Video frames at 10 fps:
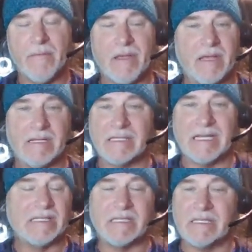because
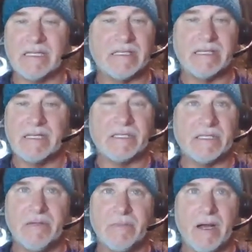it's just, it's
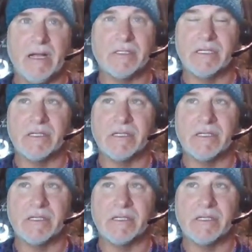too much.